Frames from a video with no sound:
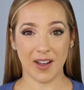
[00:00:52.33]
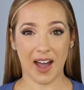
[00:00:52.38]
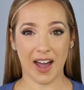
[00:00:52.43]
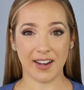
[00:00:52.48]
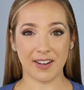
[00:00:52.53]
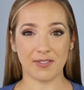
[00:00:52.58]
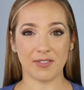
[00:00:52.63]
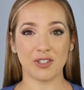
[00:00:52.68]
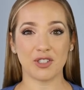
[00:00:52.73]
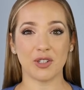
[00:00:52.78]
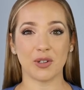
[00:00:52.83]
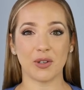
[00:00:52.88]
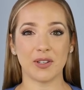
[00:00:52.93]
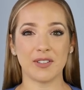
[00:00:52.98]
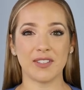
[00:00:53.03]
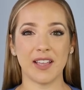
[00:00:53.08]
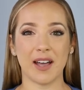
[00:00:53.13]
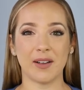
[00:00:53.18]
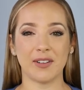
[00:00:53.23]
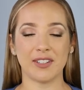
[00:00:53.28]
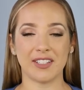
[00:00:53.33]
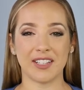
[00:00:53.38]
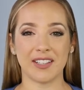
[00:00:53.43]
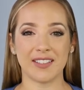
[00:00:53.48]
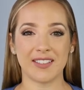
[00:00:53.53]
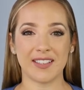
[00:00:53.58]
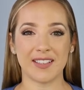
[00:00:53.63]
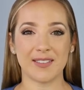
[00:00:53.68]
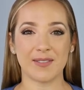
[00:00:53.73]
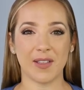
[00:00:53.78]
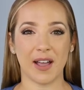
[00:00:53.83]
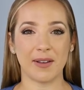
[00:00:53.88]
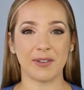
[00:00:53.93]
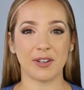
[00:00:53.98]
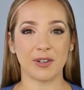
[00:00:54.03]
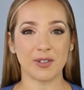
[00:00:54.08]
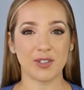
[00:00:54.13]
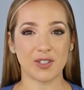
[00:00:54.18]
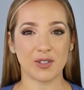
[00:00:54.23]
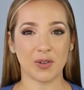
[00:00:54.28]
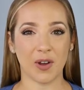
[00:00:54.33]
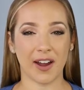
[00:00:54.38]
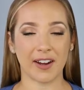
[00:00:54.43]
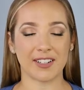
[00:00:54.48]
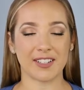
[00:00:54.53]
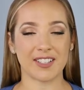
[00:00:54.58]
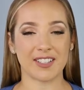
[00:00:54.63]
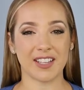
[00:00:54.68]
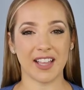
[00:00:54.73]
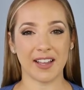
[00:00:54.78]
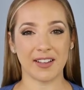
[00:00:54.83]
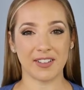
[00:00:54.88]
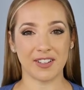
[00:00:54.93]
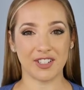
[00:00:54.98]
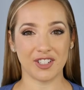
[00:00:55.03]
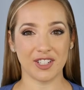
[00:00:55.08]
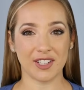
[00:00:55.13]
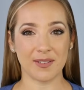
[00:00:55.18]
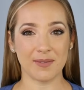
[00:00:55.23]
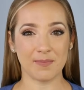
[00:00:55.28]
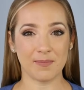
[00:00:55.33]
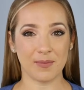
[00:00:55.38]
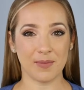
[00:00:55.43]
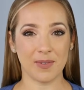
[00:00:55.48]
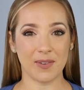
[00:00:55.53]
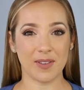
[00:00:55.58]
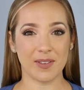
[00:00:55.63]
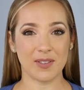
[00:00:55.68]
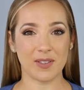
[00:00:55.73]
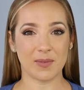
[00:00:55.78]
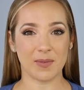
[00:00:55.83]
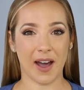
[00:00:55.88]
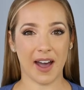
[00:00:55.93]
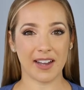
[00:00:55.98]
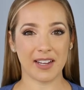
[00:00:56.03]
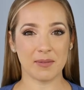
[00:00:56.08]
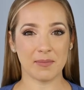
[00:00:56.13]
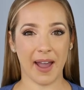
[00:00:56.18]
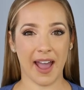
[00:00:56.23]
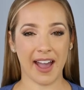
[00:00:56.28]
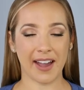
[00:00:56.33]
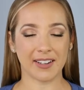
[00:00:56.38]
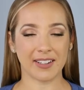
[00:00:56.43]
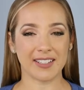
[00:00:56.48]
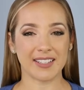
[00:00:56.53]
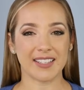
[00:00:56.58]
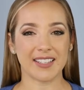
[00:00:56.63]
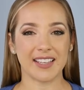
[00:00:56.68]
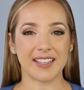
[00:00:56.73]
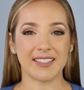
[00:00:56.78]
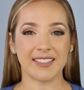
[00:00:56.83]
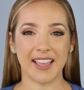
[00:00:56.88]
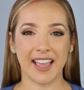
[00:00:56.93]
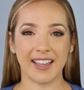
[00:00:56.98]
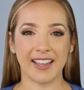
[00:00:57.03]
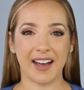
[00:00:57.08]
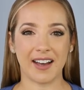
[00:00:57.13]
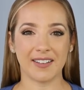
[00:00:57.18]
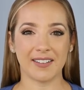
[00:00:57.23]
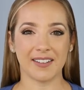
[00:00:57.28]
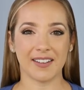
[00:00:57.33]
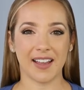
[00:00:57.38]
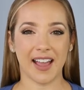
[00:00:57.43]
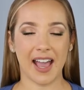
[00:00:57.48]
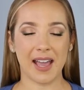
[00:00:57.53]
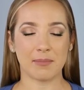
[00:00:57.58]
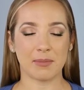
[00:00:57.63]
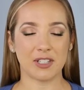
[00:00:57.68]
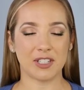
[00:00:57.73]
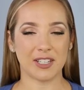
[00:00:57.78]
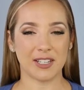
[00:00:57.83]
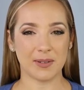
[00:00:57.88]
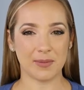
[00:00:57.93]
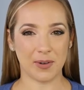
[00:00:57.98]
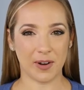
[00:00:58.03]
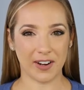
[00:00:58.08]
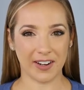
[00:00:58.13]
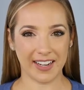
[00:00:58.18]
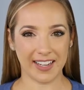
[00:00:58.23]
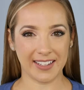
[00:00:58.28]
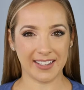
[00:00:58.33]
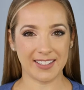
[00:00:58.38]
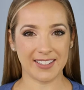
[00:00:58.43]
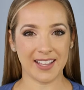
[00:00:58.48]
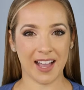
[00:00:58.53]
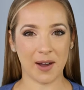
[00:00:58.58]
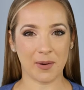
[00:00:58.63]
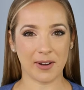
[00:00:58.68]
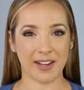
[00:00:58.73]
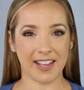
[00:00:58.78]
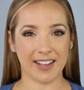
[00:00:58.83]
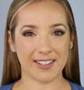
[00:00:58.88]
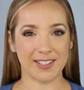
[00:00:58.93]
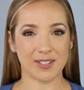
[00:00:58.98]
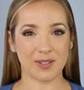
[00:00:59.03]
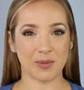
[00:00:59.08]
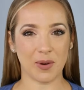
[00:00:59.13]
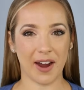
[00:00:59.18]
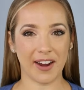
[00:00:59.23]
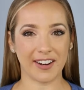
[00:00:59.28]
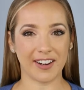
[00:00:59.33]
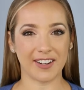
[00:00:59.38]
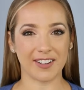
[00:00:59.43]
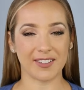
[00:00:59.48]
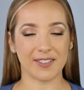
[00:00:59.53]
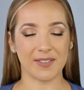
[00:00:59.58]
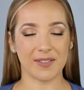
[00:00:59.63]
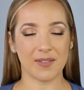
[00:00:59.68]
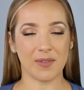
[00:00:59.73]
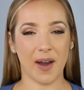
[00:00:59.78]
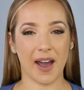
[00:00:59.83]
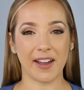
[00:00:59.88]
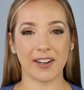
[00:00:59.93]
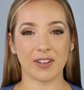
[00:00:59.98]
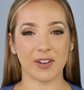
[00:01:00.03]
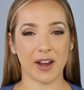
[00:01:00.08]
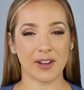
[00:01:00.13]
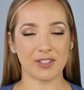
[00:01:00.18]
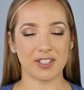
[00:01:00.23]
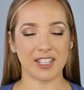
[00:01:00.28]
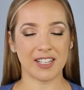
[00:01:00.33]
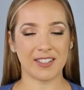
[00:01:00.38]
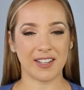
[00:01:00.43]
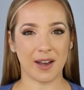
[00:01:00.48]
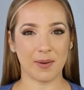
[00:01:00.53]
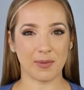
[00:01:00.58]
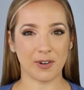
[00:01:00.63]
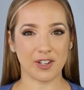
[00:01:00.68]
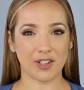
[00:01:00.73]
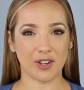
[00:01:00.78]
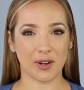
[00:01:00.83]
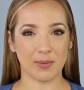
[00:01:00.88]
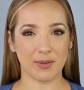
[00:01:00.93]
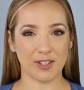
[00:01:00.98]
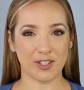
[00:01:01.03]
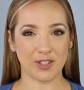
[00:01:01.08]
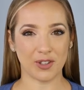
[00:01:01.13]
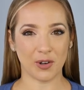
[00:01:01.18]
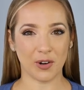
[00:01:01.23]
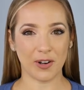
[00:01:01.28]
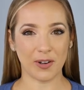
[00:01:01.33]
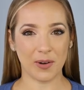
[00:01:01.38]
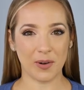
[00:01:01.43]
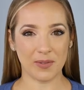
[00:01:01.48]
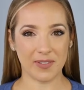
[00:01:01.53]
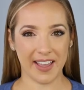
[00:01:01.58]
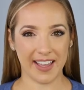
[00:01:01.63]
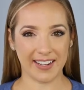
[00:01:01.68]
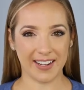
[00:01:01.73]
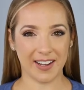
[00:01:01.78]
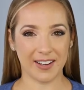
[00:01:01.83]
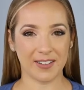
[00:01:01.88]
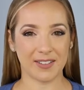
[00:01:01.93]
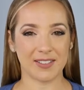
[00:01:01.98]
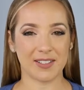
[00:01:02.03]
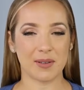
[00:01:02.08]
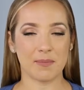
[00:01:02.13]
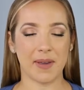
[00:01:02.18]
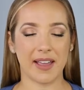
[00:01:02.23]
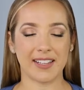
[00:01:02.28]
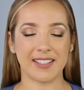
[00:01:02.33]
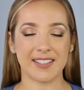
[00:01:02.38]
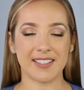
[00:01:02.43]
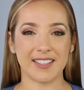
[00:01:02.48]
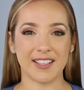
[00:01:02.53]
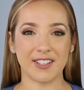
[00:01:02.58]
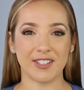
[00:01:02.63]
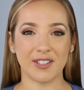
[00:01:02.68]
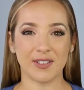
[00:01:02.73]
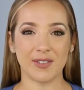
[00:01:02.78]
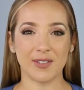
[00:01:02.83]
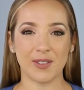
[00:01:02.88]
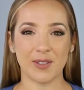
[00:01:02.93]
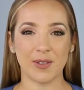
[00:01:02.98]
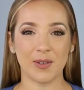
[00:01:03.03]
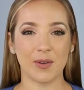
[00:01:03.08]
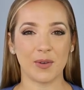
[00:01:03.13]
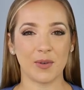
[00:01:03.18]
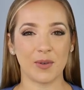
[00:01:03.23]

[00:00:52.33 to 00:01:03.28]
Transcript: Artificial intelligence is like your smartest technician, spotting patterns in data, and machine learning is how it gets smarter, by crunching numbers from historical data to make decisions.